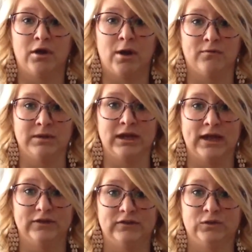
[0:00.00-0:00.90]
out of me
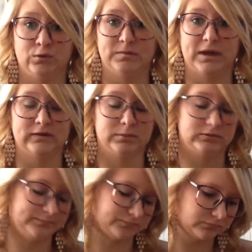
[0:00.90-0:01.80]
as soon as possible.
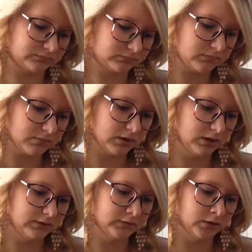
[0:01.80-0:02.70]

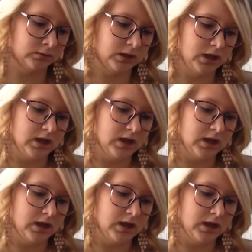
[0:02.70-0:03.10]
So